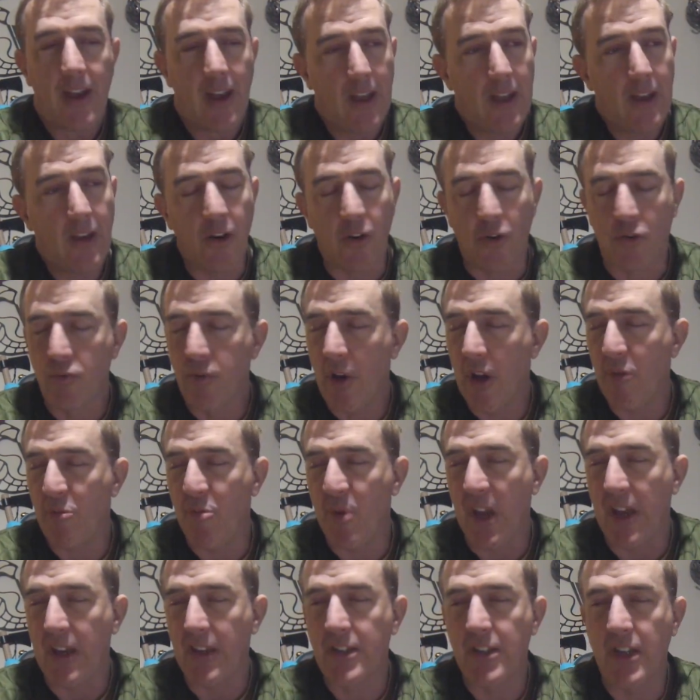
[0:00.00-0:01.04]
You know, great
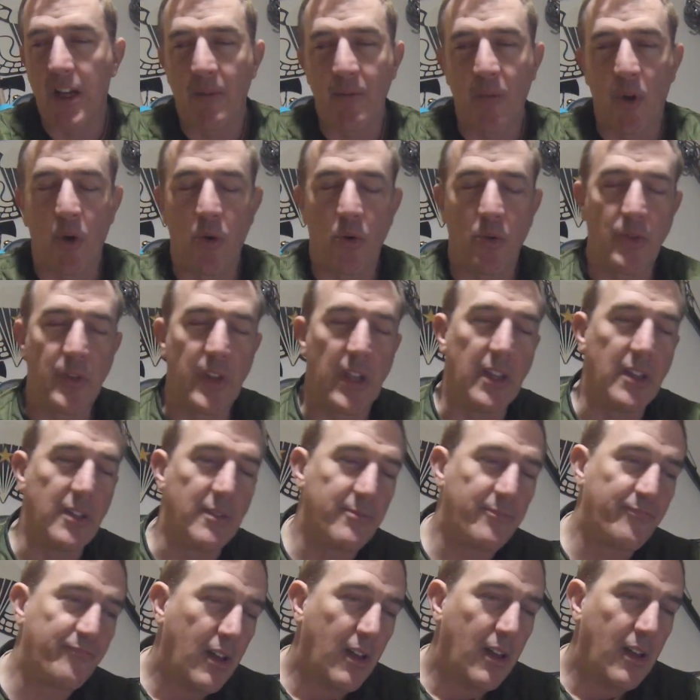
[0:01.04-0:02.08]
paint job, the whole deal.
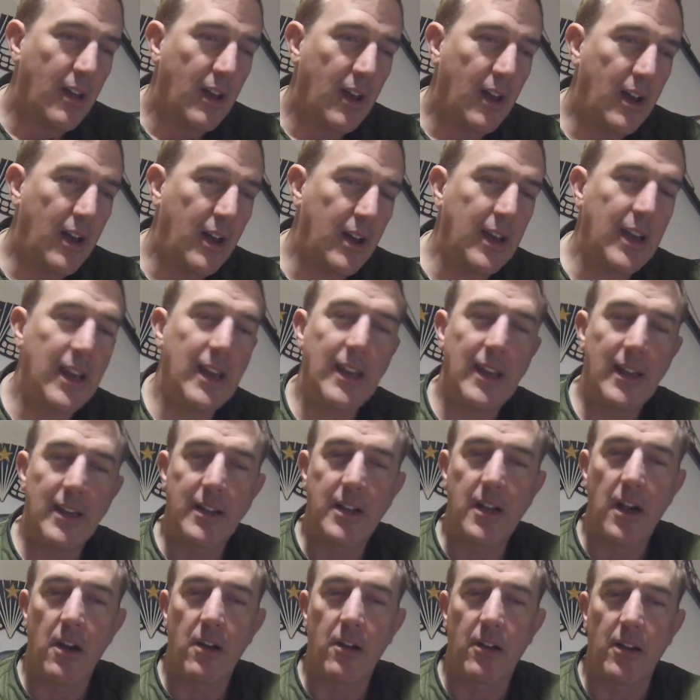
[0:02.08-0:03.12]
And he had a
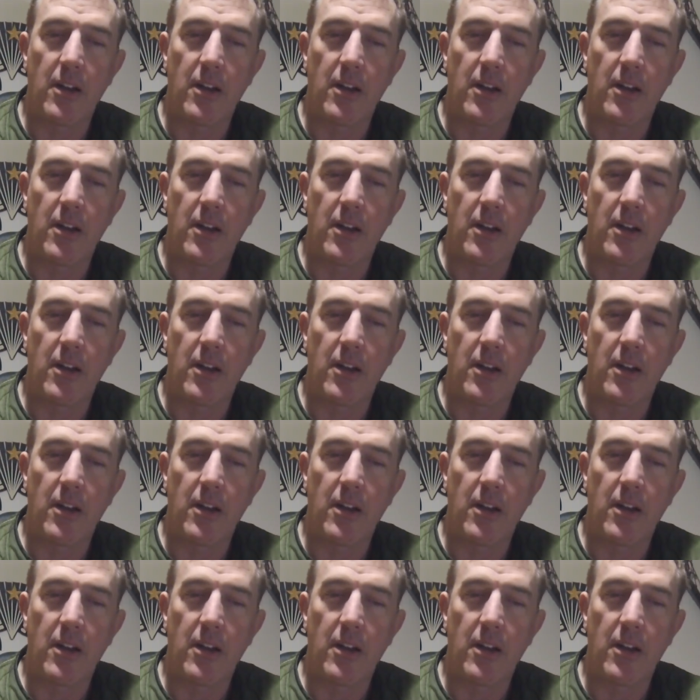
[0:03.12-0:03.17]
car